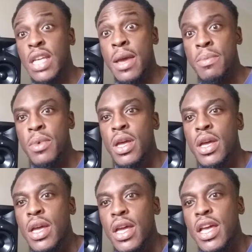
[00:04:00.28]
tip
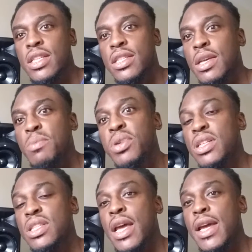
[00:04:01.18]
is simply
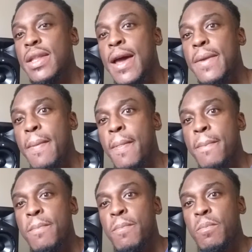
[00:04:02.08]
saying that
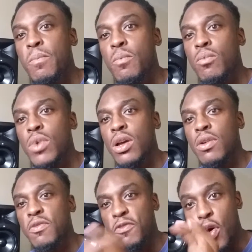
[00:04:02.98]

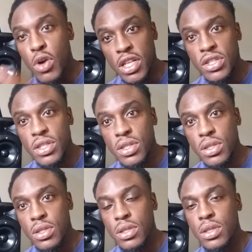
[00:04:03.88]
focus
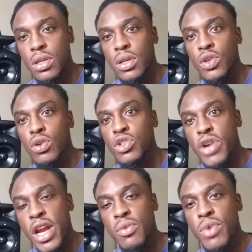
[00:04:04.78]
your
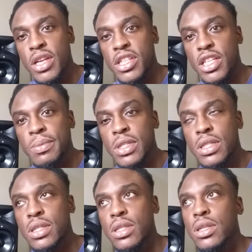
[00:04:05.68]
training
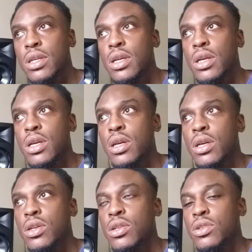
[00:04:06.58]
regimes
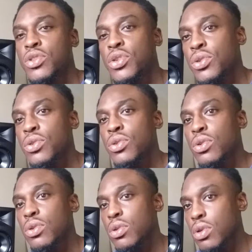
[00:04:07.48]

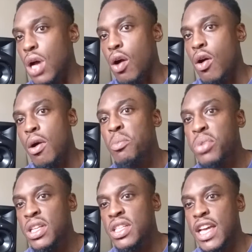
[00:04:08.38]
to
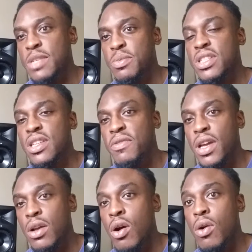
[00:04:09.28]
accomplish a
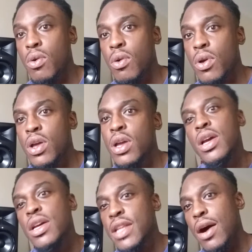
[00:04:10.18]
specific goal.
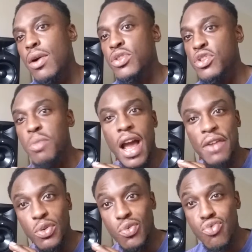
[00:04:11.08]
Now, you might
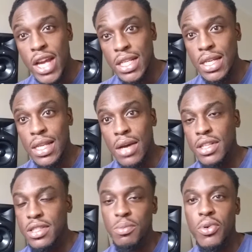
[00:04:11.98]
have to write it
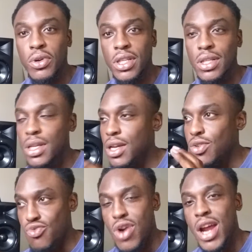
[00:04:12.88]
down. It's important.
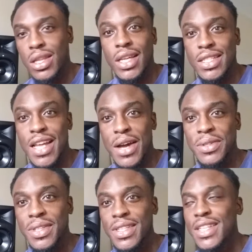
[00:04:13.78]
Write things down.